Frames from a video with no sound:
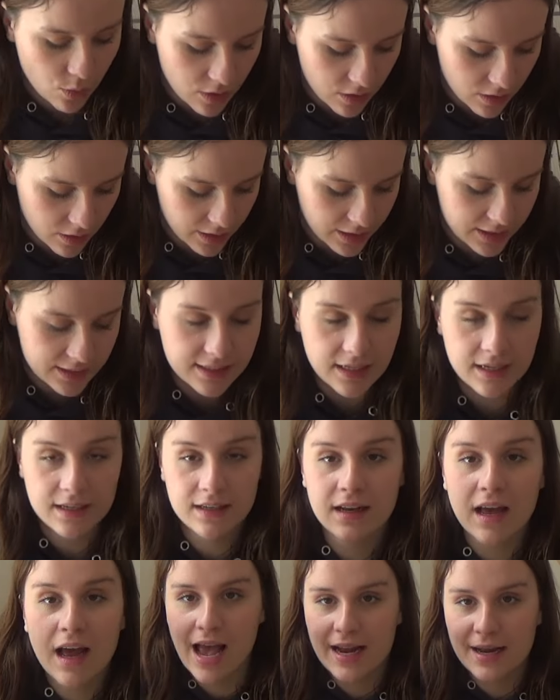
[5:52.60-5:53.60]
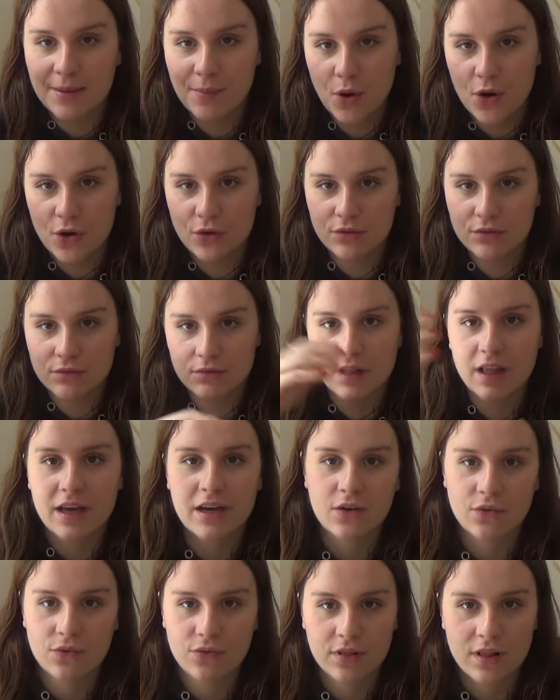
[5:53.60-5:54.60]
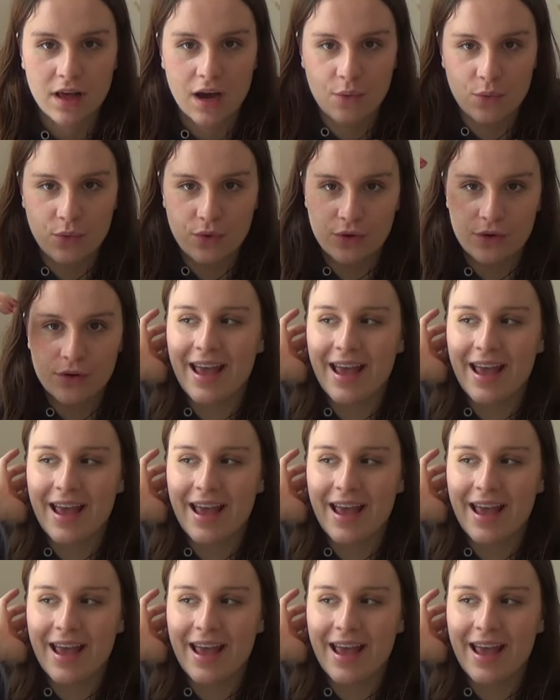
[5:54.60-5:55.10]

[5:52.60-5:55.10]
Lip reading: Well, it's an anemone, like a flower.